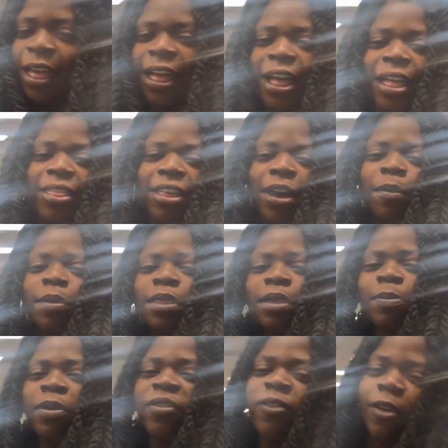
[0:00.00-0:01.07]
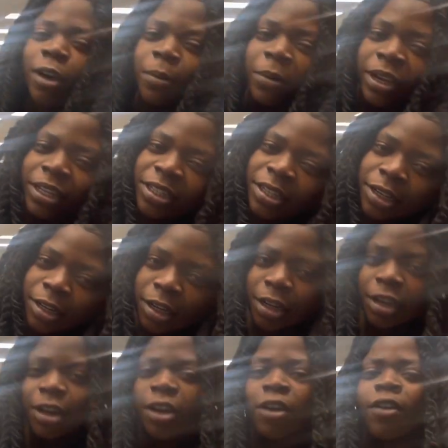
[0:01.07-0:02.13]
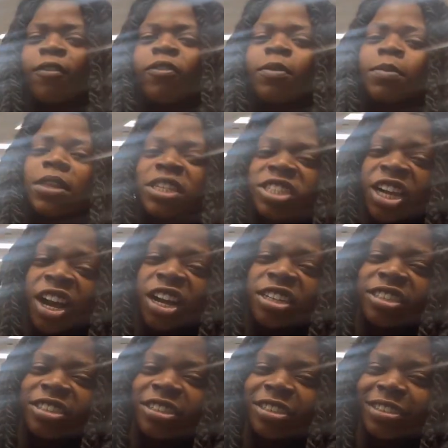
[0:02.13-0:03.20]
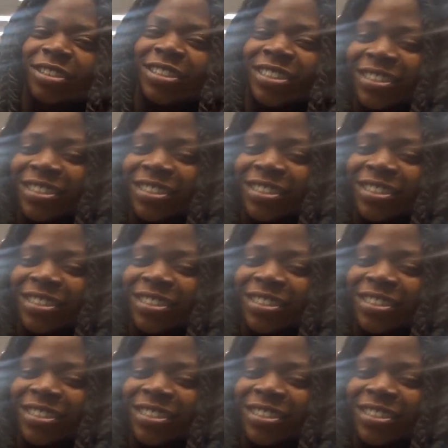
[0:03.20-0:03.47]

And that was the performance from the Johnsons.